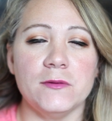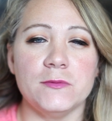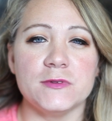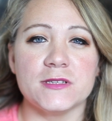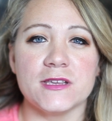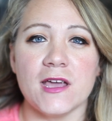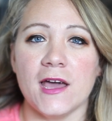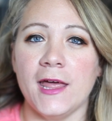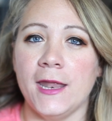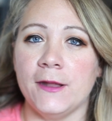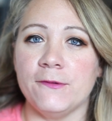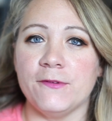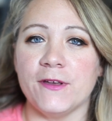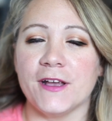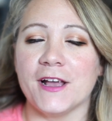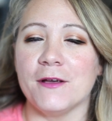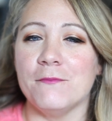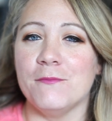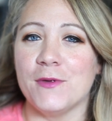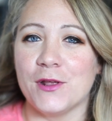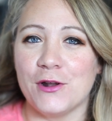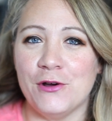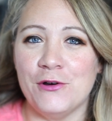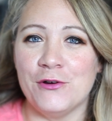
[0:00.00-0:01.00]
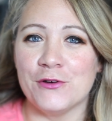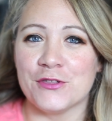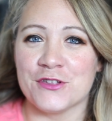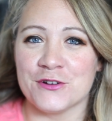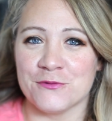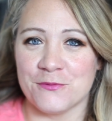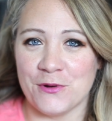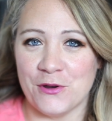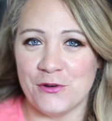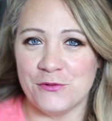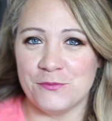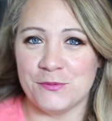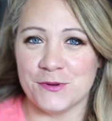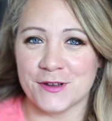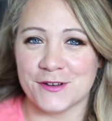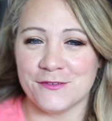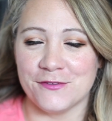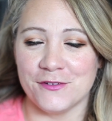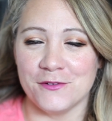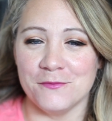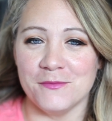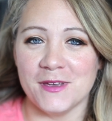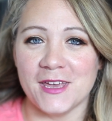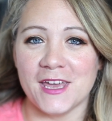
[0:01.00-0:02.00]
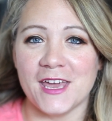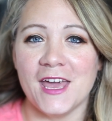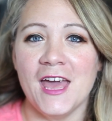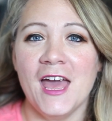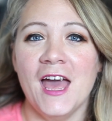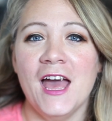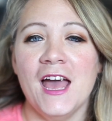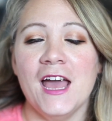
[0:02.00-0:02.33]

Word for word: It was kind of like a middle of the road book for me.